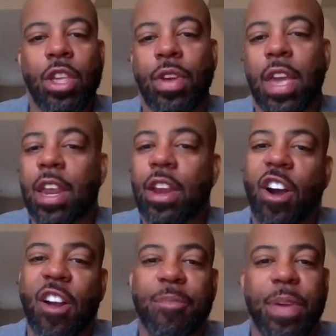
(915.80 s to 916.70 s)
You get an
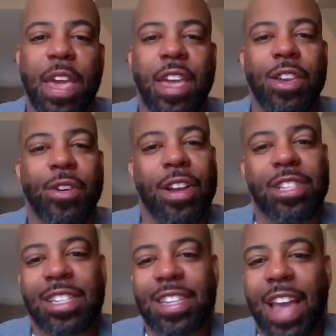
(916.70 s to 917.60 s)
RFP, you're
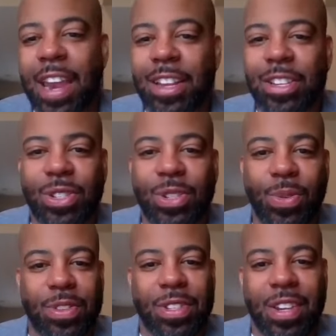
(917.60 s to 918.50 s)
excited to
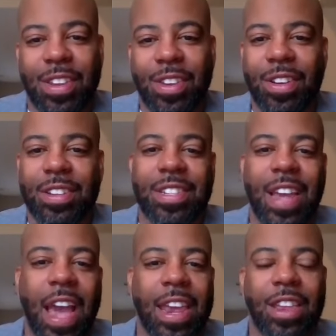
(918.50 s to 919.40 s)
source it. You're
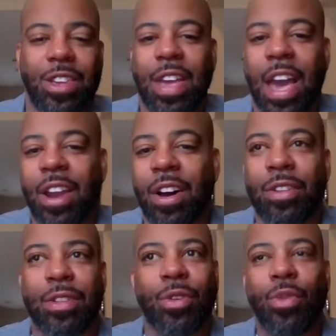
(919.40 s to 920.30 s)
excited, you got
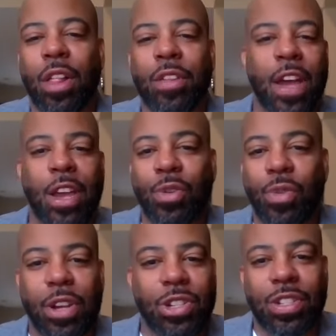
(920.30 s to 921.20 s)
all the qualifying
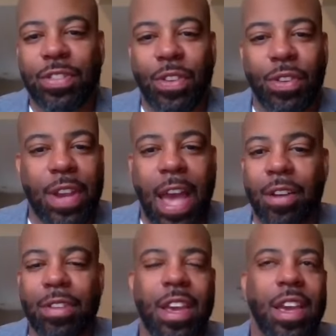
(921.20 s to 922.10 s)
questions filled
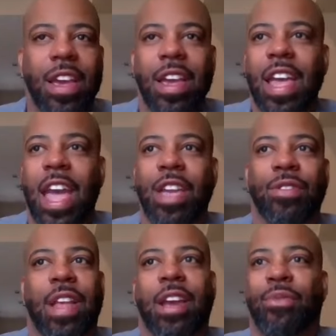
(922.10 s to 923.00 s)
out, and
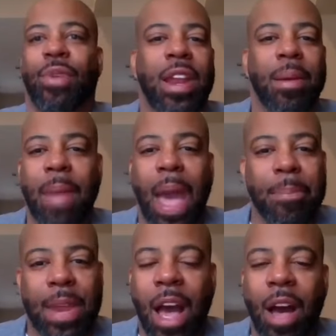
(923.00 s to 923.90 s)
you're like ready to
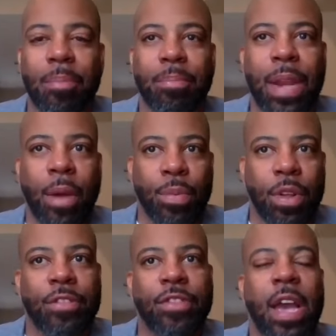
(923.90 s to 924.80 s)
map it out. But I
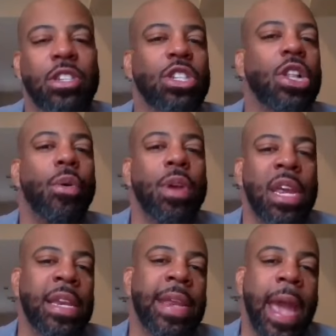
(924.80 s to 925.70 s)
really find slowing
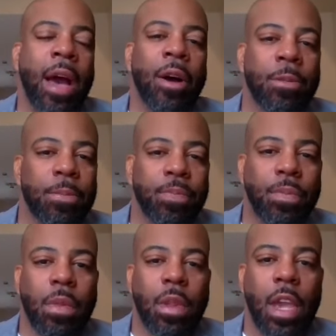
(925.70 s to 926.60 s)
it down,
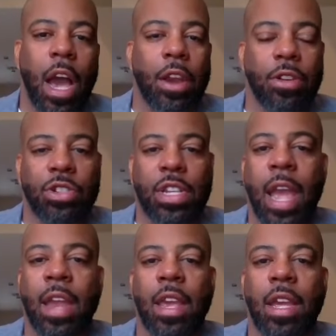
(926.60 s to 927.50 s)

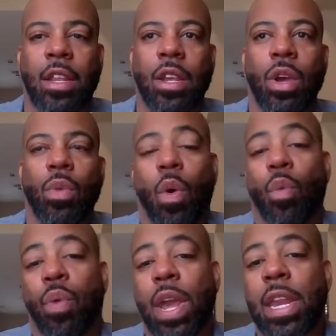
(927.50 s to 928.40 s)
understanding
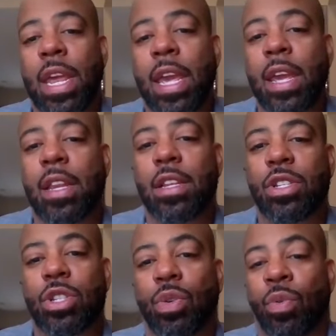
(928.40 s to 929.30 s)
what we need
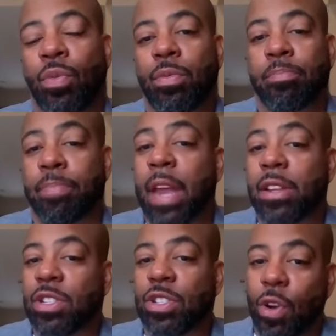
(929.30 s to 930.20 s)
to
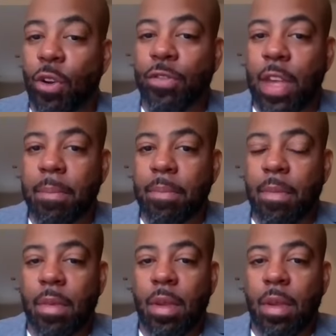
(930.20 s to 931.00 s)
best serve them.